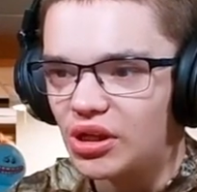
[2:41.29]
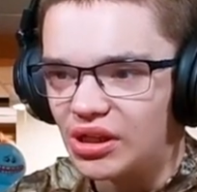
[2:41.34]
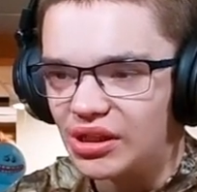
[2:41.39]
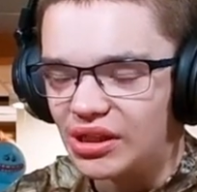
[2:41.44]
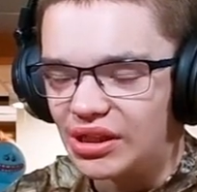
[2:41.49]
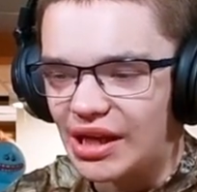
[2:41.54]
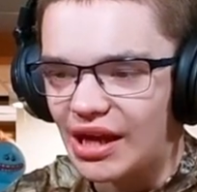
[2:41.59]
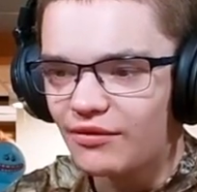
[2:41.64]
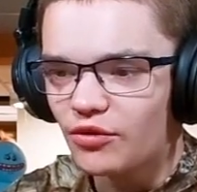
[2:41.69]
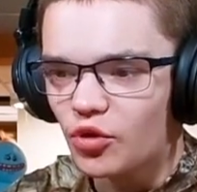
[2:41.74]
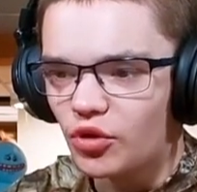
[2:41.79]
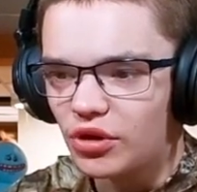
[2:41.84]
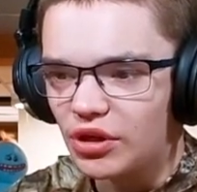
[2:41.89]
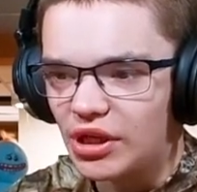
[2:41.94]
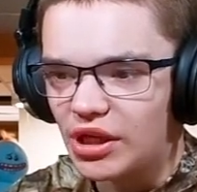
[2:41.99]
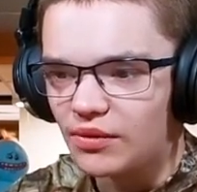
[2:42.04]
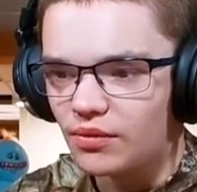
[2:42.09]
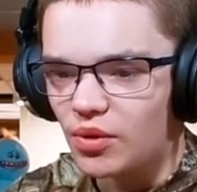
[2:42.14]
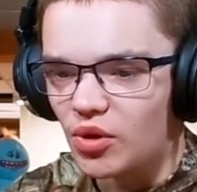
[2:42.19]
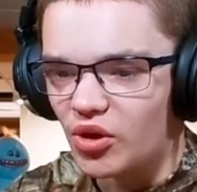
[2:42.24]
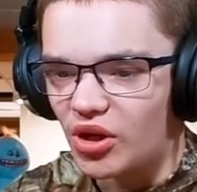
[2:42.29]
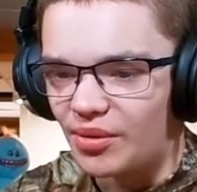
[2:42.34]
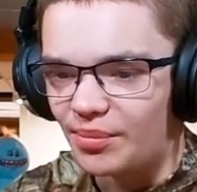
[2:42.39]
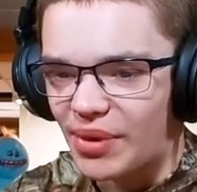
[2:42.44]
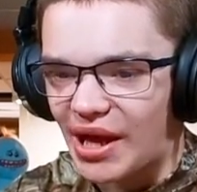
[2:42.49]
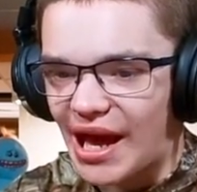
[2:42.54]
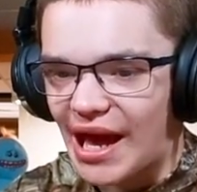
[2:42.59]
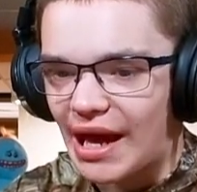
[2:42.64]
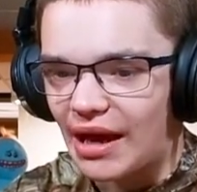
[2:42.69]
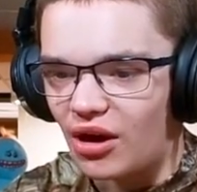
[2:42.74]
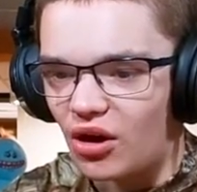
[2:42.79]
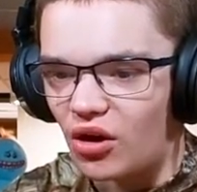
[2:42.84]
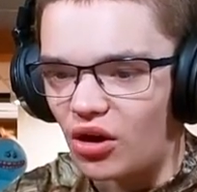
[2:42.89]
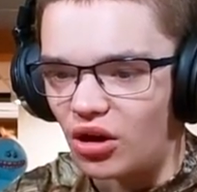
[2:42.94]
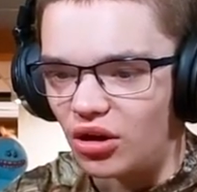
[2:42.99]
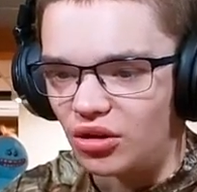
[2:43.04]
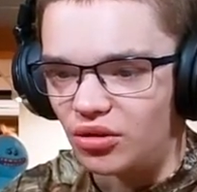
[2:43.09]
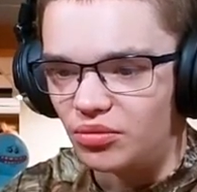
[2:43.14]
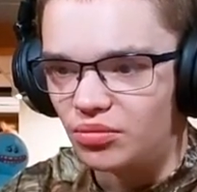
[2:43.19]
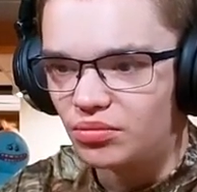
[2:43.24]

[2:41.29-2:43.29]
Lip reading: never going to give you up at all.